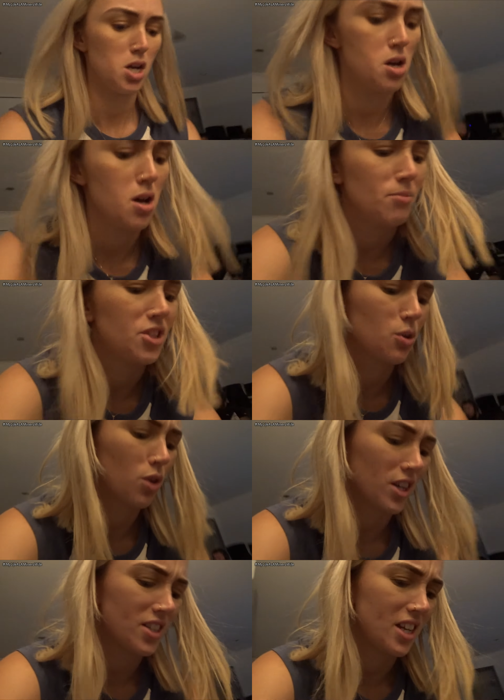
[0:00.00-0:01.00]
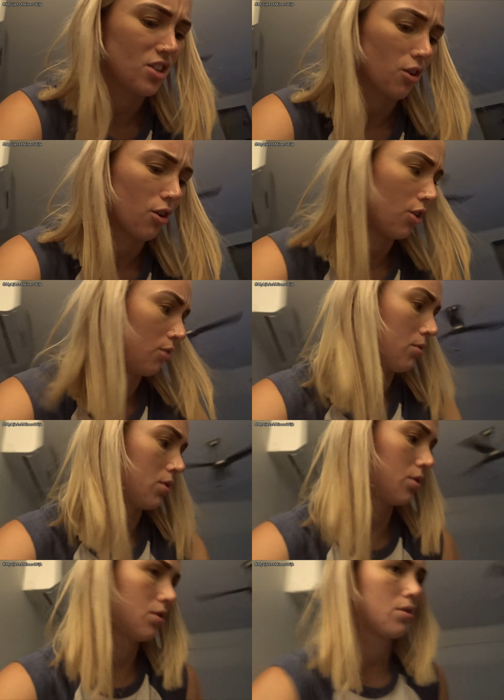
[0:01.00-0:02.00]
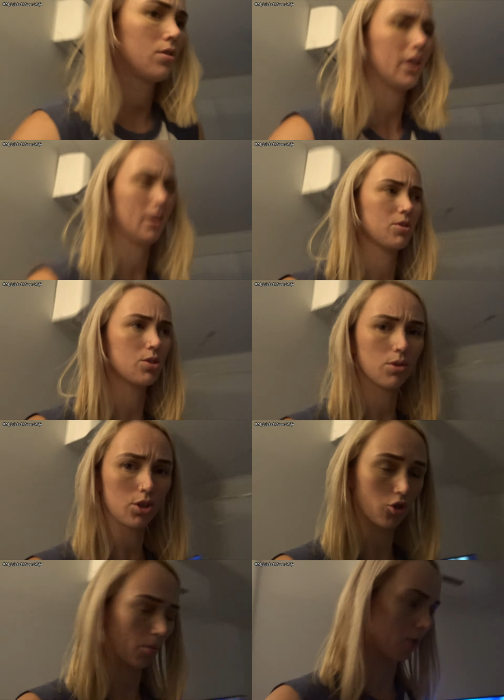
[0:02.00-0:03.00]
I'm still gonna send her home. Like, I'm still gonna drop